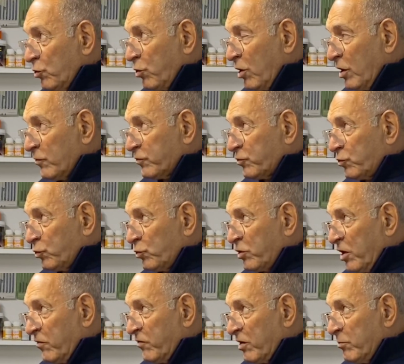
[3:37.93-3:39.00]
have to
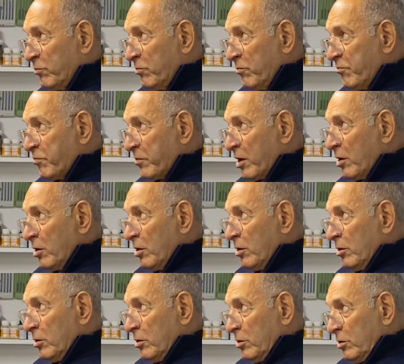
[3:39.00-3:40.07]
give them
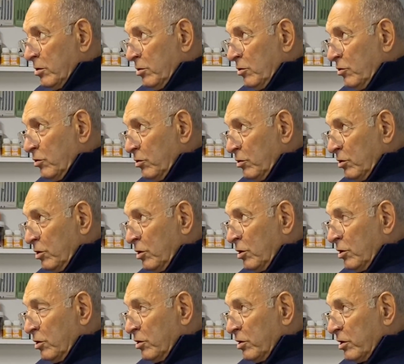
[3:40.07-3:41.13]

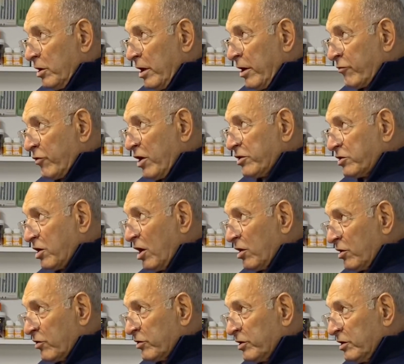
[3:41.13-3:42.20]
uh, a red
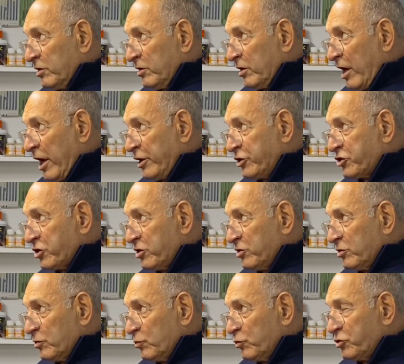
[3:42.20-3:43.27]
coloring
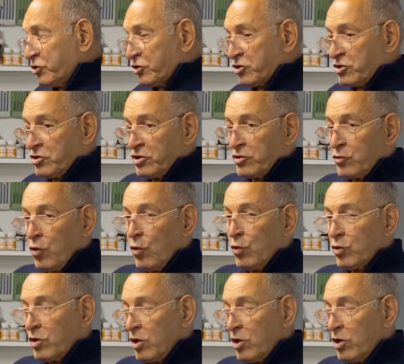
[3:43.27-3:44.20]
agent, which is called